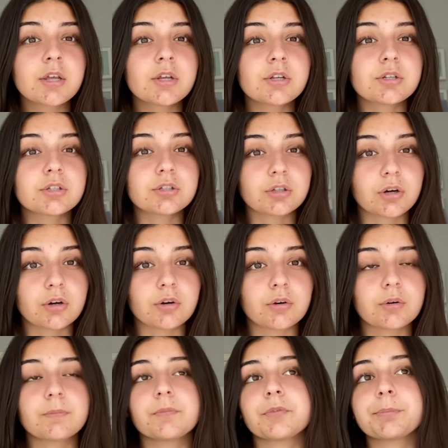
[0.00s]

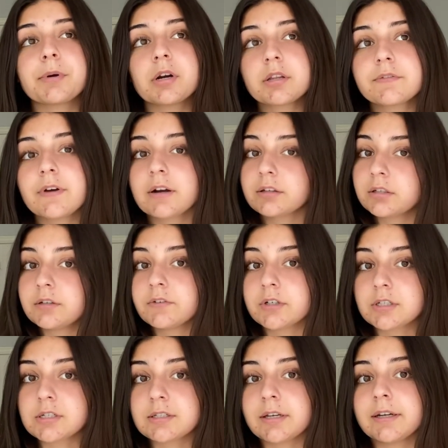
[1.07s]
So if you're part of the Faculty of Arts
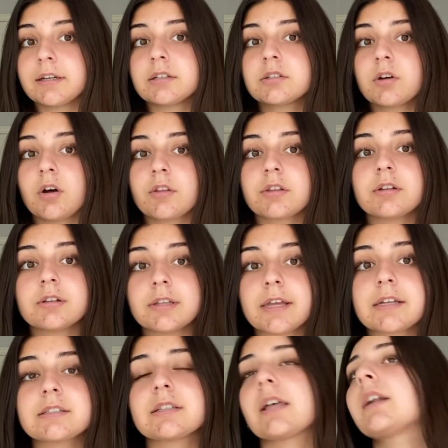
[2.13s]
and Science, all the
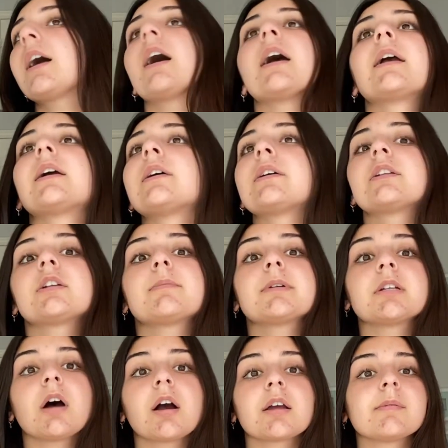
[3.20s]
links that I'm going to be
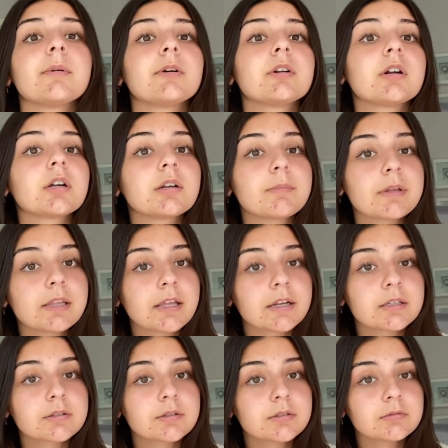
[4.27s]
talking about are going to be
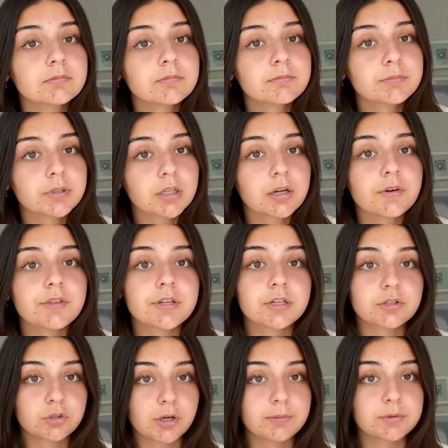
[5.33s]
linked below in the
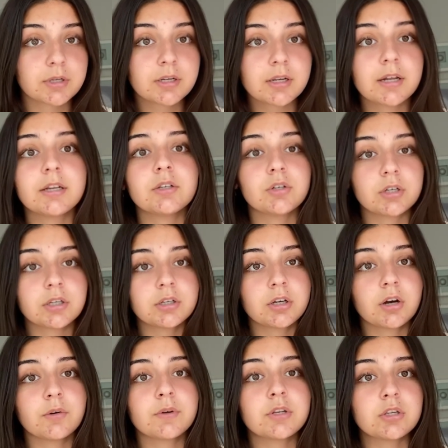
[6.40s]
description and you can
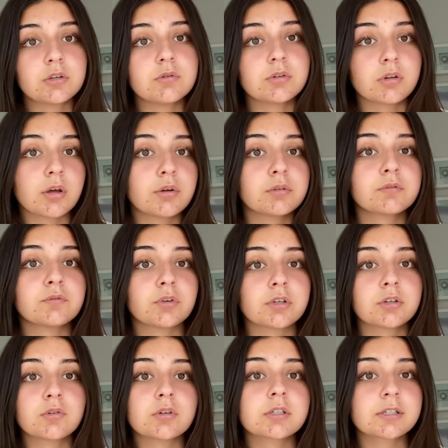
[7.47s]
go and use those for your
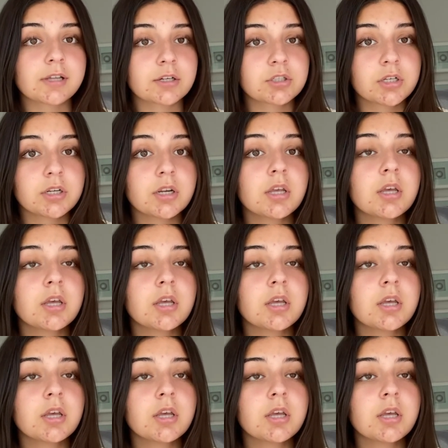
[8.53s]
course selection.